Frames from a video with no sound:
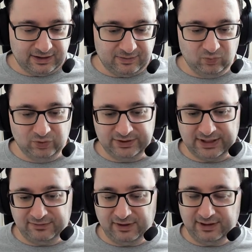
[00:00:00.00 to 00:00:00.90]

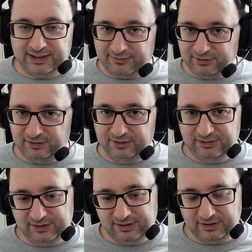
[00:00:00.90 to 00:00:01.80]
whatever level
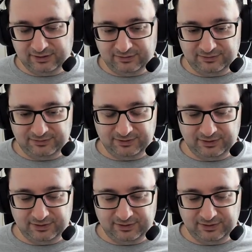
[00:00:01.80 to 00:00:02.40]
of